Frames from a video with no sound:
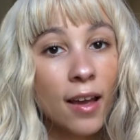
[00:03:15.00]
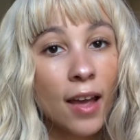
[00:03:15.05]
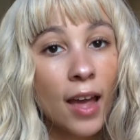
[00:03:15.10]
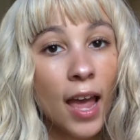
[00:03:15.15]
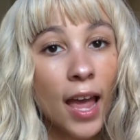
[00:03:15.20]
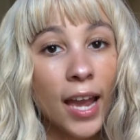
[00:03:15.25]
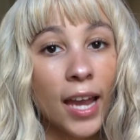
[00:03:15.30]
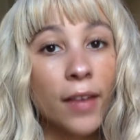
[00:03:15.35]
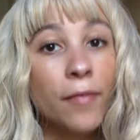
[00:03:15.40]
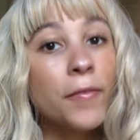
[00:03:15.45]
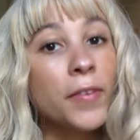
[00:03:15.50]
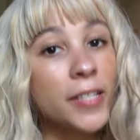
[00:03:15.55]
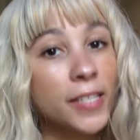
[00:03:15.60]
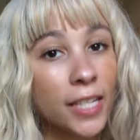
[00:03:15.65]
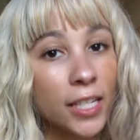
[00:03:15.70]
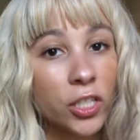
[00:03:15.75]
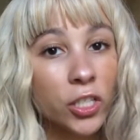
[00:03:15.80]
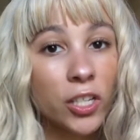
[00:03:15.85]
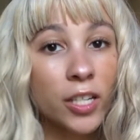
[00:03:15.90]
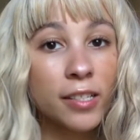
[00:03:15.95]
a
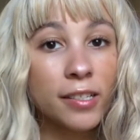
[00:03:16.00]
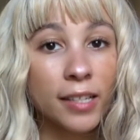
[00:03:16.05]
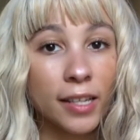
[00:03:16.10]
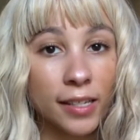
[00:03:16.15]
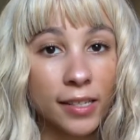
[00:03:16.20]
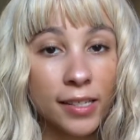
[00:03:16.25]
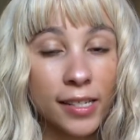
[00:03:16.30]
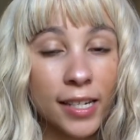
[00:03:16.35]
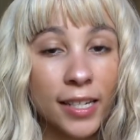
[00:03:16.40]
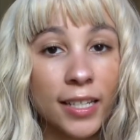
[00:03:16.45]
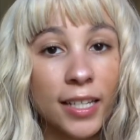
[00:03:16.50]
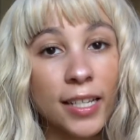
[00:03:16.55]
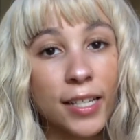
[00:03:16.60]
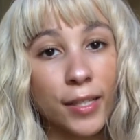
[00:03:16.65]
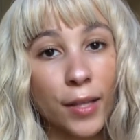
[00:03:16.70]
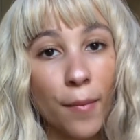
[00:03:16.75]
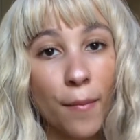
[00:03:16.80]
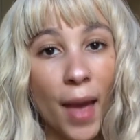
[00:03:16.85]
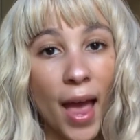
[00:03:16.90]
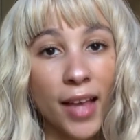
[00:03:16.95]
physician assistant, is
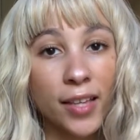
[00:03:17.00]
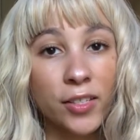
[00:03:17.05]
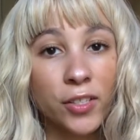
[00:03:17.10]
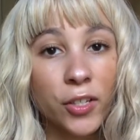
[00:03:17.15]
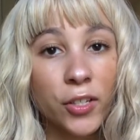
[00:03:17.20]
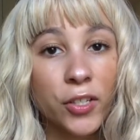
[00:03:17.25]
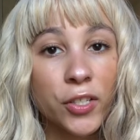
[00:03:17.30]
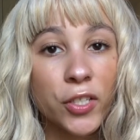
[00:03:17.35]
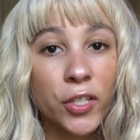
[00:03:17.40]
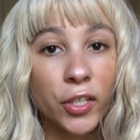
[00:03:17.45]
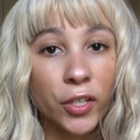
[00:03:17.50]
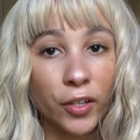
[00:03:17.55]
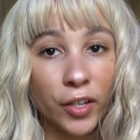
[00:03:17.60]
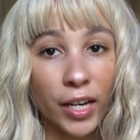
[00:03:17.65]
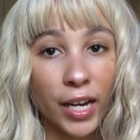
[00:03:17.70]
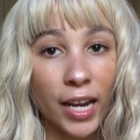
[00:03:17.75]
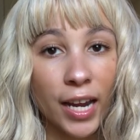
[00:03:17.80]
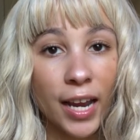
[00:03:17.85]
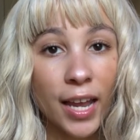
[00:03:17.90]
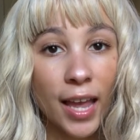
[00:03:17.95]
a master's
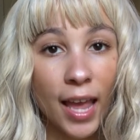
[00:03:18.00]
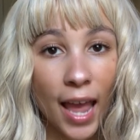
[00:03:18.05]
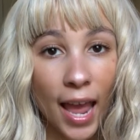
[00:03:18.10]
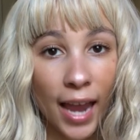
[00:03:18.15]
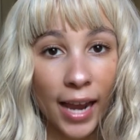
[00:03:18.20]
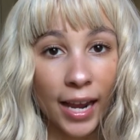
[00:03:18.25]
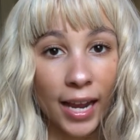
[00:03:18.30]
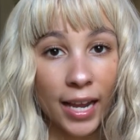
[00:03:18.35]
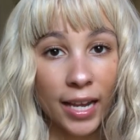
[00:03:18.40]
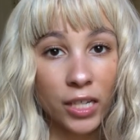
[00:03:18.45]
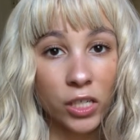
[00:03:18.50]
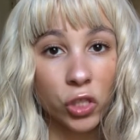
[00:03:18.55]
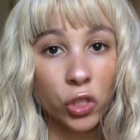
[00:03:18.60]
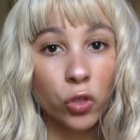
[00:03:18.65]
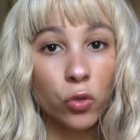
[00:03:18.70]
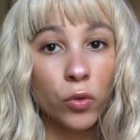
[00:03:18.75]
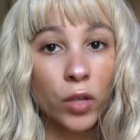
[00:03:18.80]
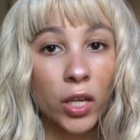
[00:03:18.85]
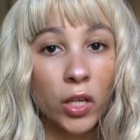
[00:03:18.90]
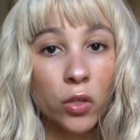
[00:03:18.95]
degree, and you
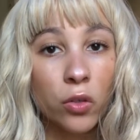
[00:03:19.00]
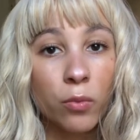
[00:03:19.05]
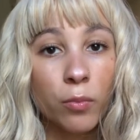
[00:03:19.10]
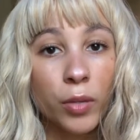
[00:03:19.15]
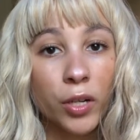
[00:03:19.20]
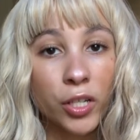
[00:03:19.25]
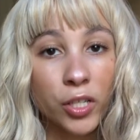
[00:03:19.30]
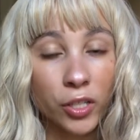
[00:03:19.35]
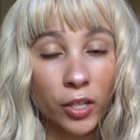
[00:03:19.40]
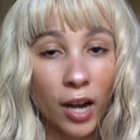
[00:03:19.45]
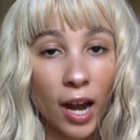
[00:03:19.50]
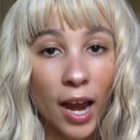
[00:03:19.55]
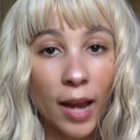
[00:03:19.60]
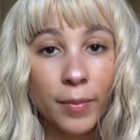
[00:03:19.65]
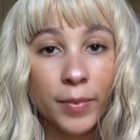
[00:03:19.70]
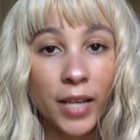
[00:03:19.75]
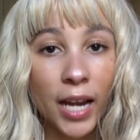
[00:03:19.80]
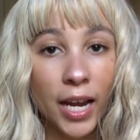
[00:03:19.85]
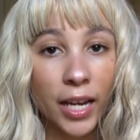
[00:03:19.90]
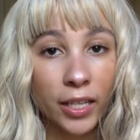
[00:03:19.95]
can prescribe,
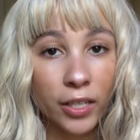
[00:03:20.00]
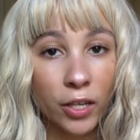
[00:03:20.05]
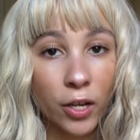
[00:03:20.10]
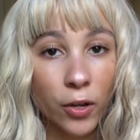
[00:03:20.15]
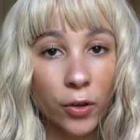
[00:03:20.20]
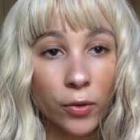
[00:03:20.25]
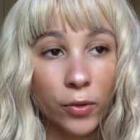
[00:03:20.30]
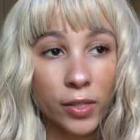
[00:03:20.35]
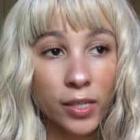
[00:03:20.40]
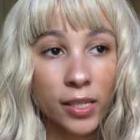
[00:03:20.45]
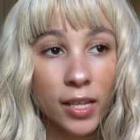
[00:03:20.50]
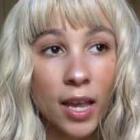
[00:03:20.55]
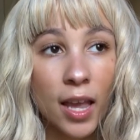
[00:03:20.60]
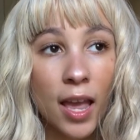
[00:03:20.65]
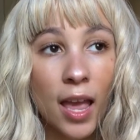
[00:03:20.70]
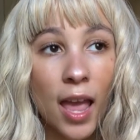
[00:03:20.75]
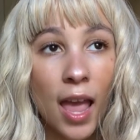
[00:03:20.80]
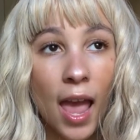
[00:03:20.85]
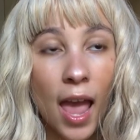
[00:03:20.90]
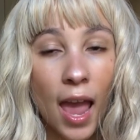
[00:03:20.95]
diagnose,
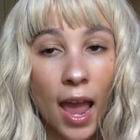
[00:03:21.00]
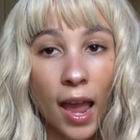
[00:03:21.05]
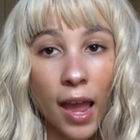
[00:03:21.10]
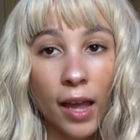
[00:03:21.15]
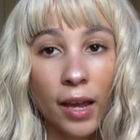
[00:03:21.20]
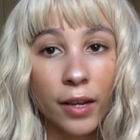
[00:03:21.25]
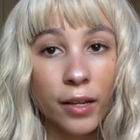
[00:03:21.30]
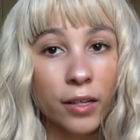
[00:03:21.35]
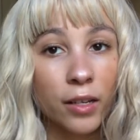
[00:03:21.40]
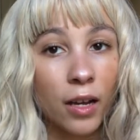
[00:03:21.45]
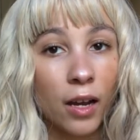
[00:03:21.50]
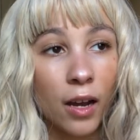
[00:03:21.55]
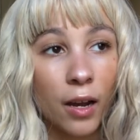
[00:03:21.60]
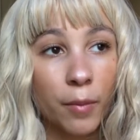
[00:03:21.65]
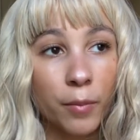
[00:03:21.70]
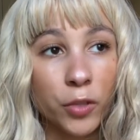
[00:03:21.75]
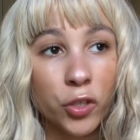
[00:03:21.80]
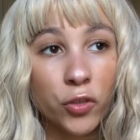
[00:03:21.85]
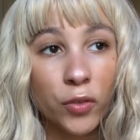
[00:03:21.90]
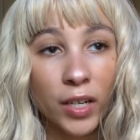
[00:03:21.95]
and
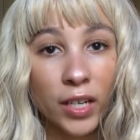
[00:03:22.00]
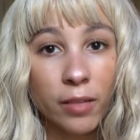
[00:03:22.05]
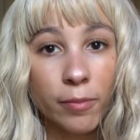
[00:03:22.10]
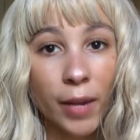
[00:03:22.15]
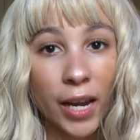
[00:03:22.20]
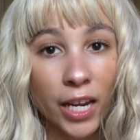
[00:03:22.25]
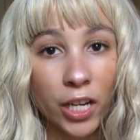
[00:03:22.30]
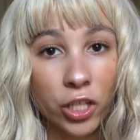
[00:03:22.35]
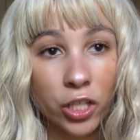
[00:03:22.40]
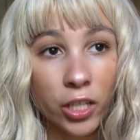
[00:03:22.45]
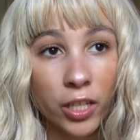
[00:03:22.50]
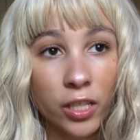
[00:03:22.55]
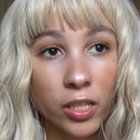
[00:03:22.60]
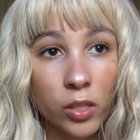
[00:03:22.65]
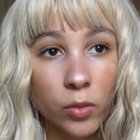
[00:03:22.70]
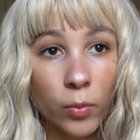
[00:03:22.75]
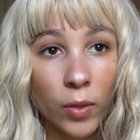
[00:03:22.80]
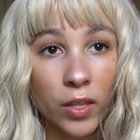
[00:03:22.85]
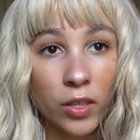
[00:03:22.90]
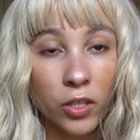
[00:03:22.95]
treat
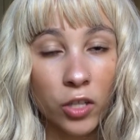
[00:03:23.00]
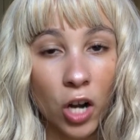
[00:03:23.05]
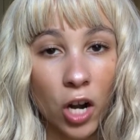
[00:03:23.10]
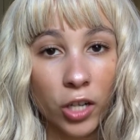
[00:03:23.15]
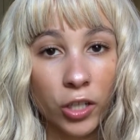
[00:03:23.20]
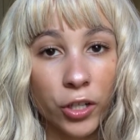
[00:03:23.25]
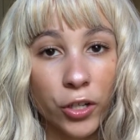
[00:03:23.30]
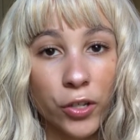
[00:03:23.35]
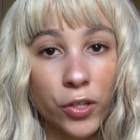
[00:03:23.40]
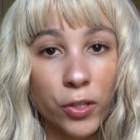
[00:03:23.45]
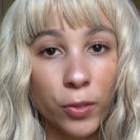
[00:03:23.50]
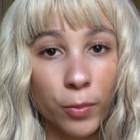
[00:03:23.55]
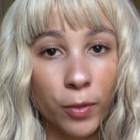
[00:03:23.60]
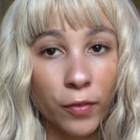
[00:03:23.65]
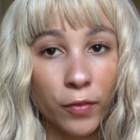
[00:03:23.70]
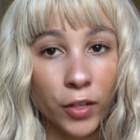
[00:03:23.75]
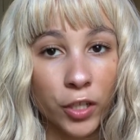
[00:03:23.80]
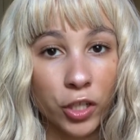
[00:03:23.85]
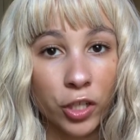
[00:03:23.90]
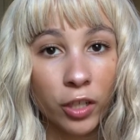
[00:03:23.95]
patients with doctor
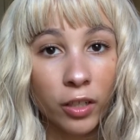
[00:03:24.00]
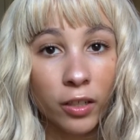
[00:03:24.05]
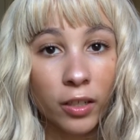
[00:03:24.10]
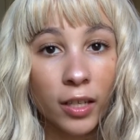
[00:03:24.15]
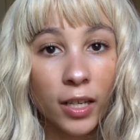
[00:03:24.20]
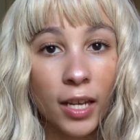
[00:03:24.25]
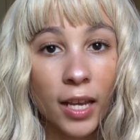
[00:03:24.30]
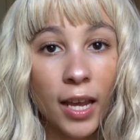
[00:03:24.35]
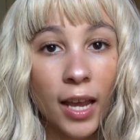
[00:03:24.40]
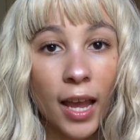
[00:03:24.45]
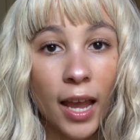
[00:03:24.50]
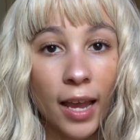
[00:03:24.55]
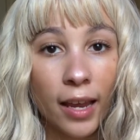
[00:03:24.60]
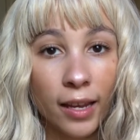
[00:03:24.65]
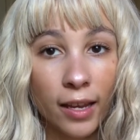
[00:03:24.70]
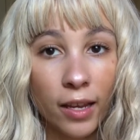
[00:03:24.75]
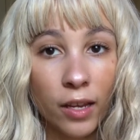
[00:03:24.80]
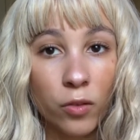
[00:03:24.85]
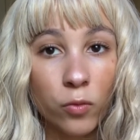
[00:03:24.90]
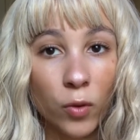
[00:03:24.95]
supervision.
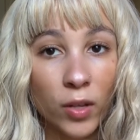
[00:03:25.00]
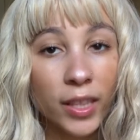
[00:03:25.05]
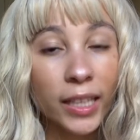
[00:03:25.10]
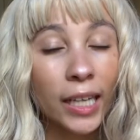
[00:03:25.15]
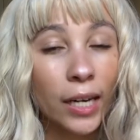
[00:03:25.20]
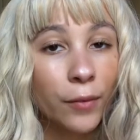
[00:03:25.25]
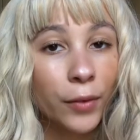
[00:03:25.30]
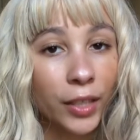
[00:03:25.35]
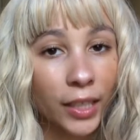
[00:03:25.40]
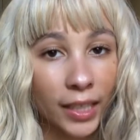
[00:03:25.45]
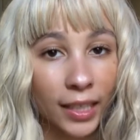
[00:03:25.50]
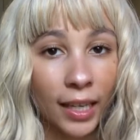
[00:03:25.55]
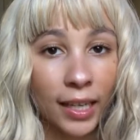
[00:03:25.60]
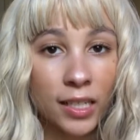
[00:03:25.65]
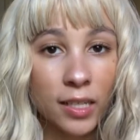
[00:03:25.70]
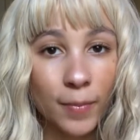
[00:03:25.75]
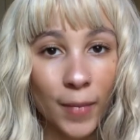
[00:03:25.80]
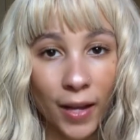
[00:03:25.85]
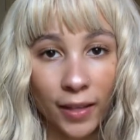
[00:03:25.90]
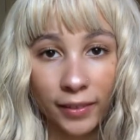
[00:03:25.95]
And one thing I really liked
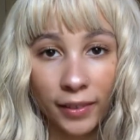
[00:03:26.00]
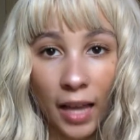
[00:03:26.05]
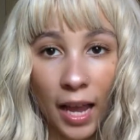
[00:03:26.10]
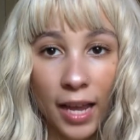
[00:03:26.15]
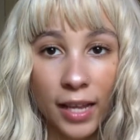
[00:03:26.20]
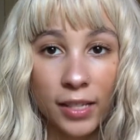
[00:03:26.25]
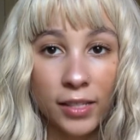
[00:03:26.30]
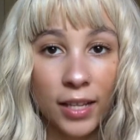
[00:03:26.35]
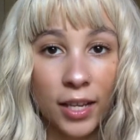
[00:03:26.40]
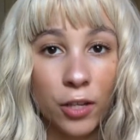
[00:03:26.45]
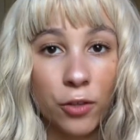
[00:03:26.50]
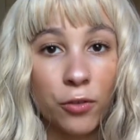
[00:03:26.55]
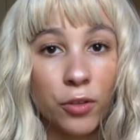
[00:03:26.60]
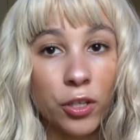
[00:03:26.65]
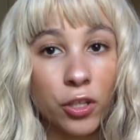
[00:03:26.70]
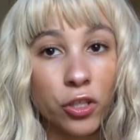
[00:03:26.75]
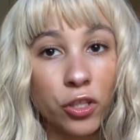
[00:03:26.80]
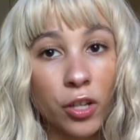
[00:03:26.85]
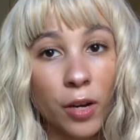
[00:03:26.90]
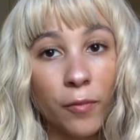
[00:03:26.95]
about that is that you
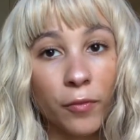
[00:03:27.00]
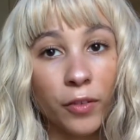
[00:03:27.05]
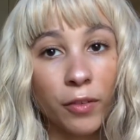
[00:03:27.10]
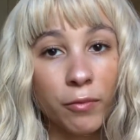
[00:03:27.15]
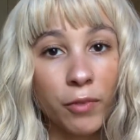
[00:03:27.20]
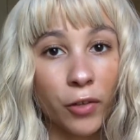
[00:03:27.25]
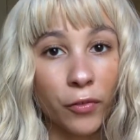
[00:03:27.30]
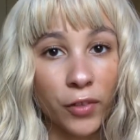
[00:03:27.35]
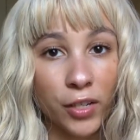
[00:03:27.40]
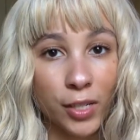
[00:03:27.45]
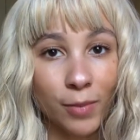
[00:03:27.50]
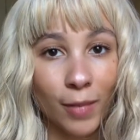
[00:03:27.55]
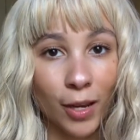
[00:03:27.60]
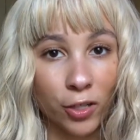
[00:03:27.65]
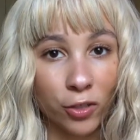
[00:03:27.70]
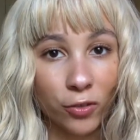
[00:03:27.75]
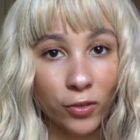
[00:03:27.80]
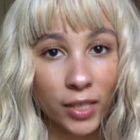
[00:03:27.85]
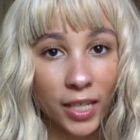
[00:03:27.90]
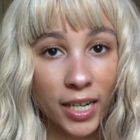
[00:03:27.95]
can jump from different
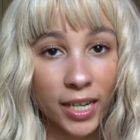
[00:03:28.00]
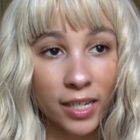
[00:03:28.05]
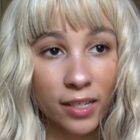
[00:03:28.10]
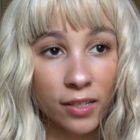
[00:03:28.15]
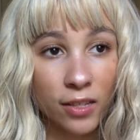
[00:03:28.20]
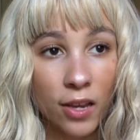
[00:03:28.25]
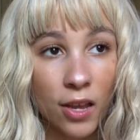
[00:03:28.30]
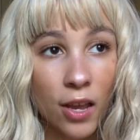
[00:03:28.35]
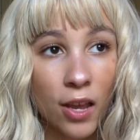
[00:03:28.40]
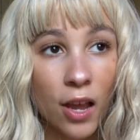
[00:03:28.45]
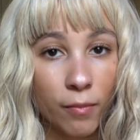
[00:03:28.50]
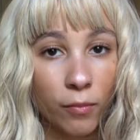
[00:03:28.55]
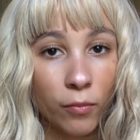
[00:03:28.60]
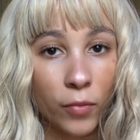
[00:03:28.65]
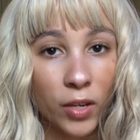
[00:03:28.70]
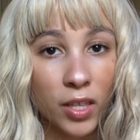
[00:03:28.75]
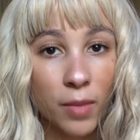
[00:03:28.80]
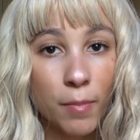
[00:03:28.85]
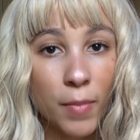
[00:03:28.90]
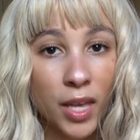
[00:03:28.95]
specialties
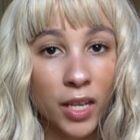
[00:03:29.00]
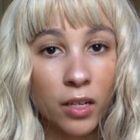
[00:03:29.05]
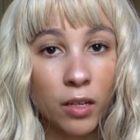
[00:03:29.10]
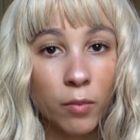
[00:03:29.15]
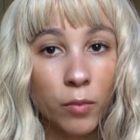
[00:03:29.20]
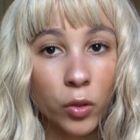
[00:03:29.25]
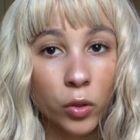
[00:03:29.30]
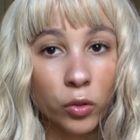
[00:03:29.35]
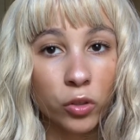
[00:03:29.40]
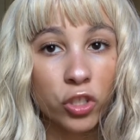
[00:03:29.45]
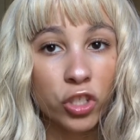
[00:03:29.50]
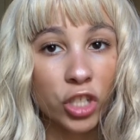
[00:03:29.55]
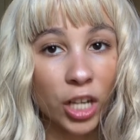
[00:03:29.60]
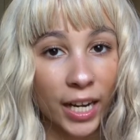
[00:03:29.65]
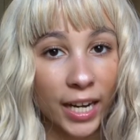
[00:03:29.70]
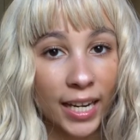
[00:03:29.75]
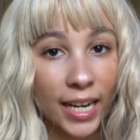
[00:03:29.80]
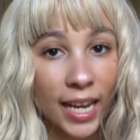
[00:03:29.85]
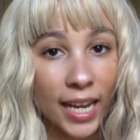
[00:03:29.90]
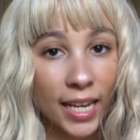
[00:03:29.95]
with minimal
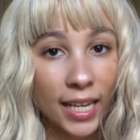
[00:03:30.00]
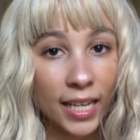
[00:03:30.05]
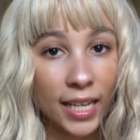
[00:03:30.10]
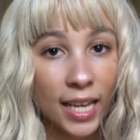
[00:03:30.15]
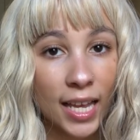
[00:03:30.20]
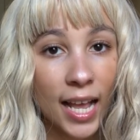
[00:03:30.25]
training.